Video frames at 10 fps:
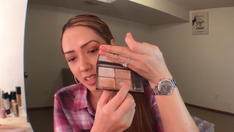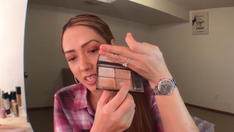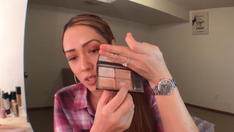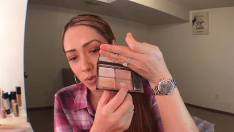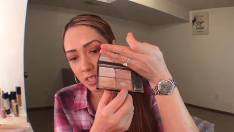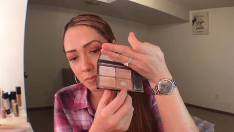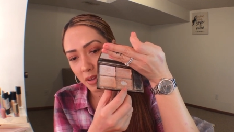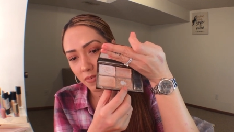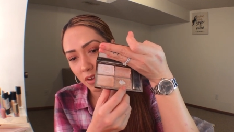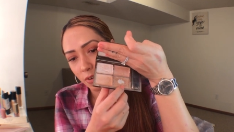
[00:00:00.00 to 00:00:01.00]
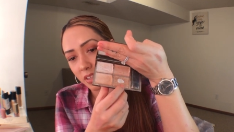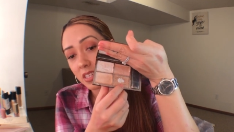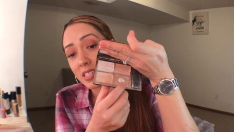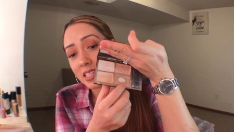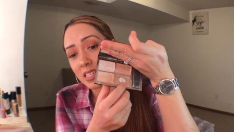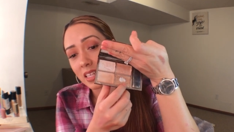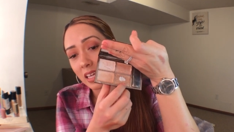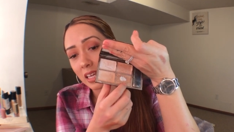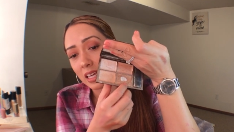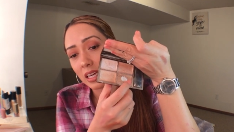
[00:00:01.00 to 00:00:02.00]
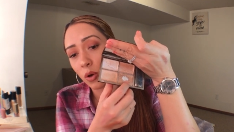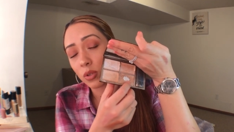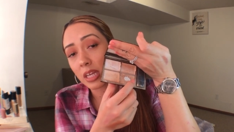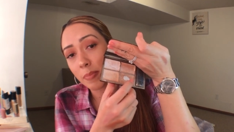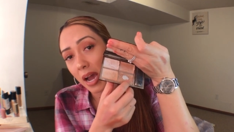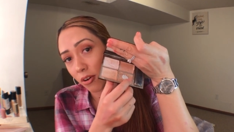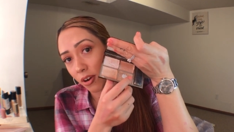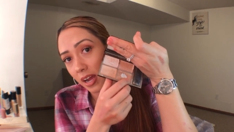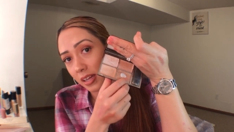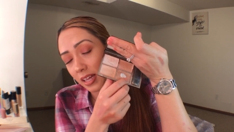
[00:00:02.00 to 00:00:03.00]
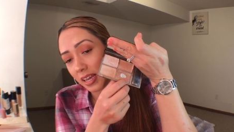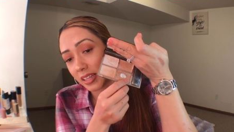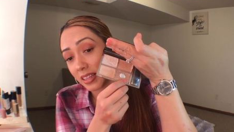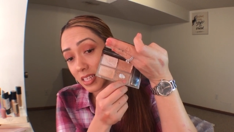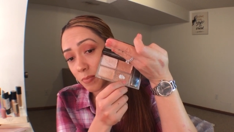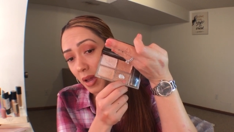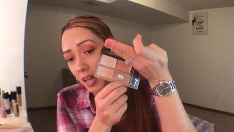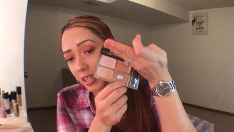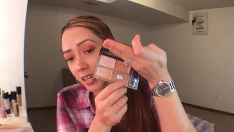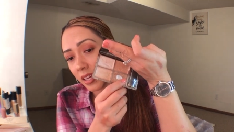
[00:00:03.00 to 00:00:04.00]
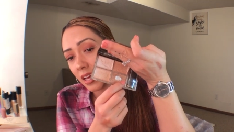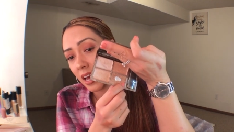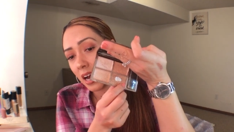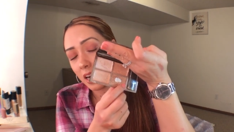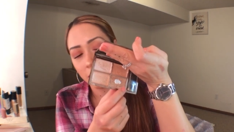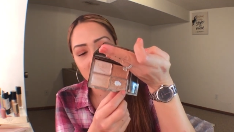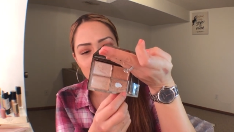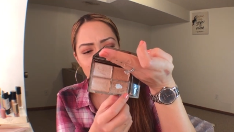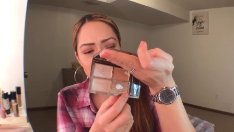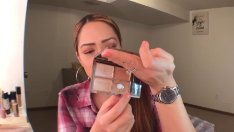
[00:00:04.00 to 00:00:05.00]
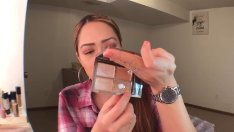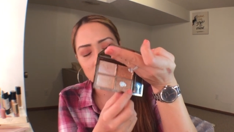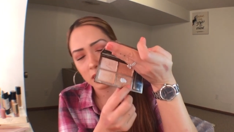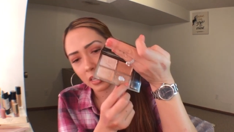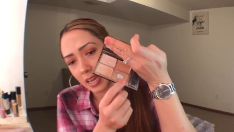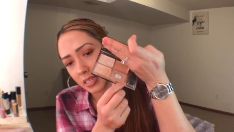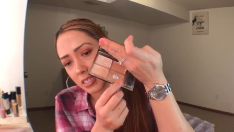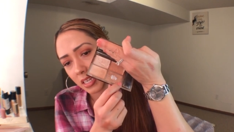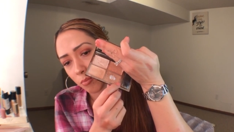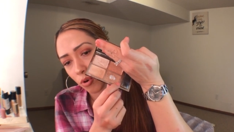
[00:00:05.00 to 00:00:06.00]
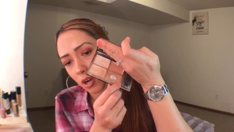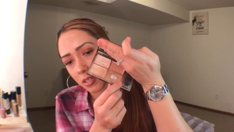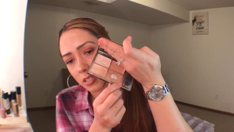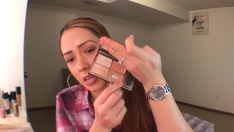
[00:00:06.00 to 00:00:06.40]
This one is my favorite. This is the only powder highlight in this palette. I think this one is the Antique Bronze.